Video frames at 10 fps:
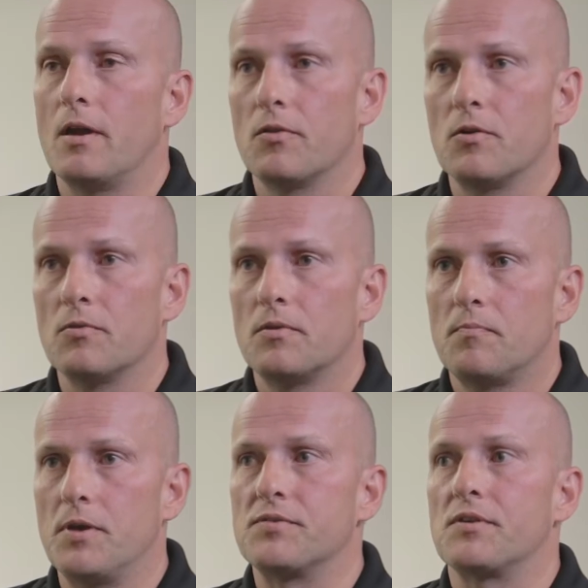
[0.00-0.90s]
other
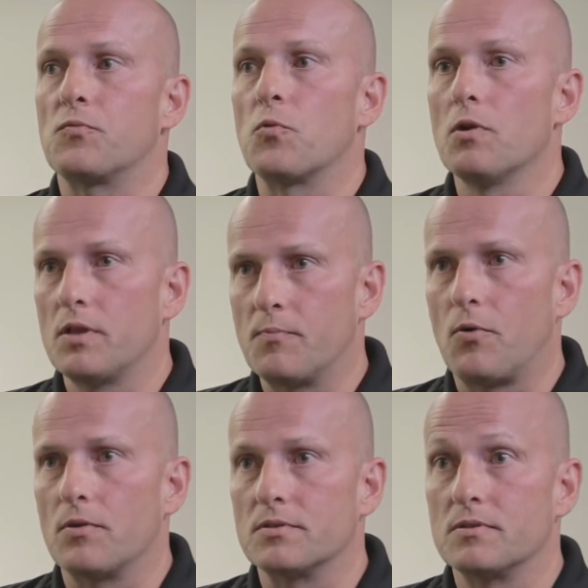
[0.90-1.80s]
piece that's really
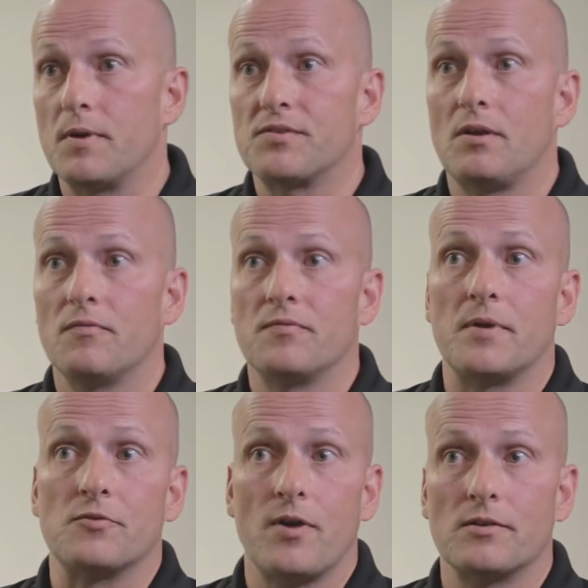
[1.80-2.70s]
important to myself and
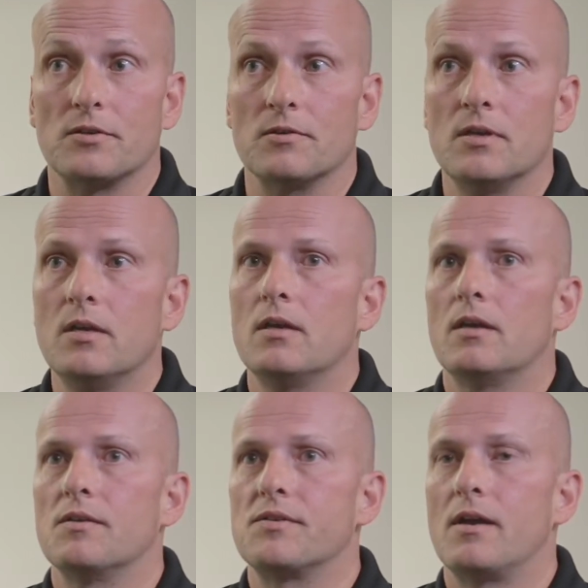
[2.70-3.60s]
my director
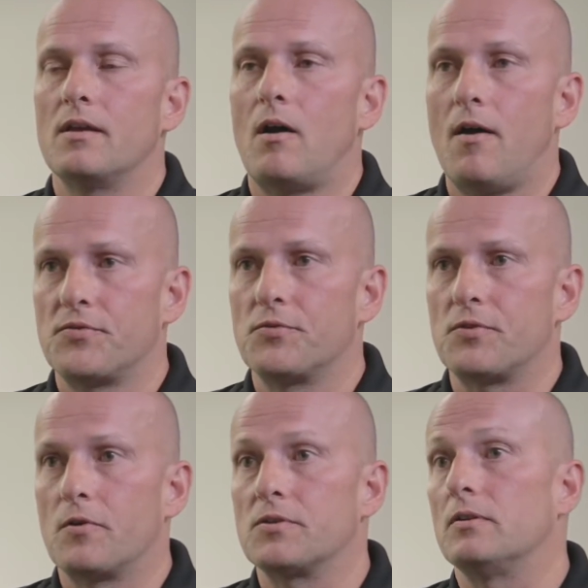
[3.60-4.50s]
is that officers
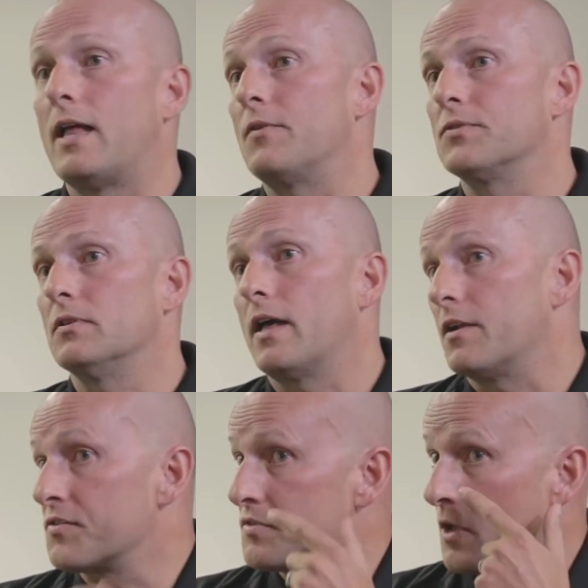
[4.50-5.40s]
are allowed to
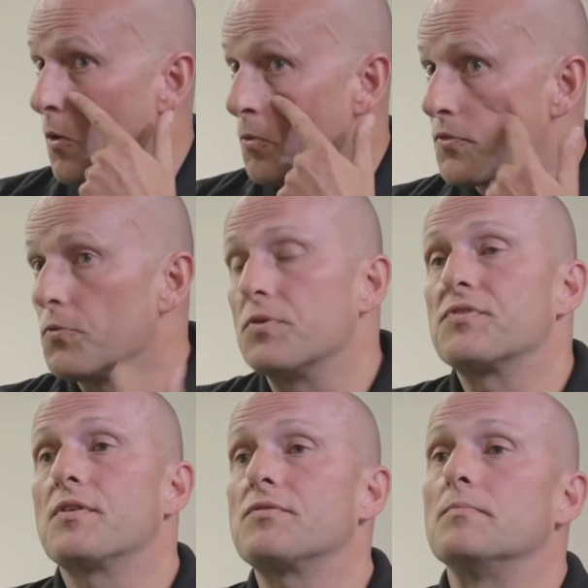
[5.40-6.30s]
let us know through the
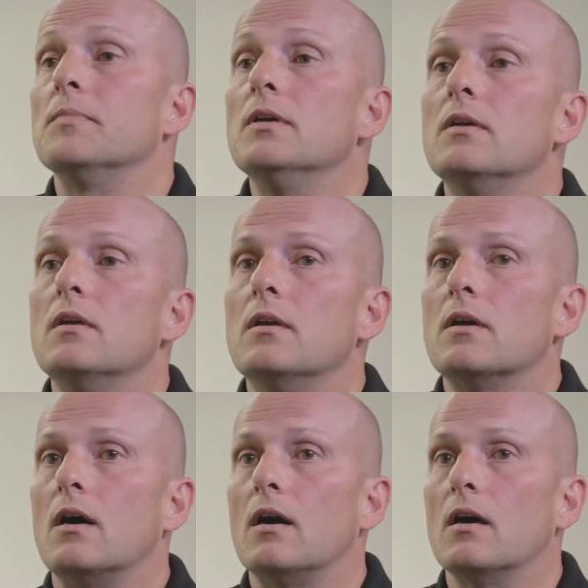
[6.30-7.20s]
system
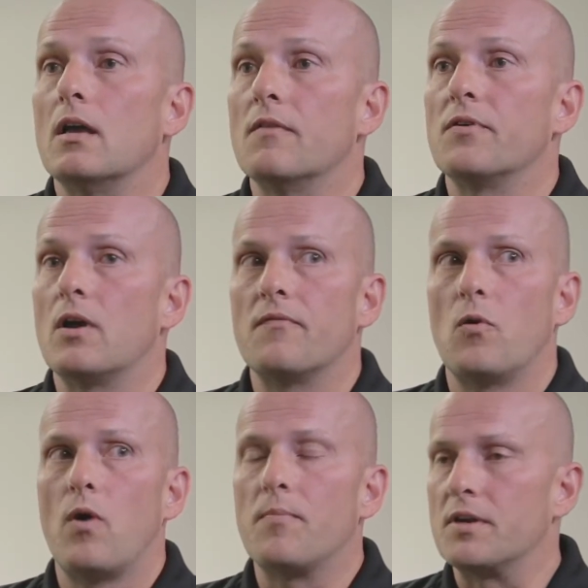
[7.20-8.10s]
if
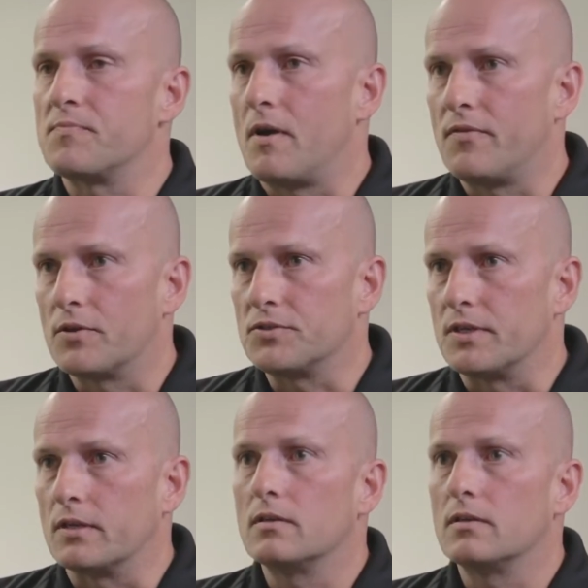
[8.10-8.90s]
a weapon is malfunctioning.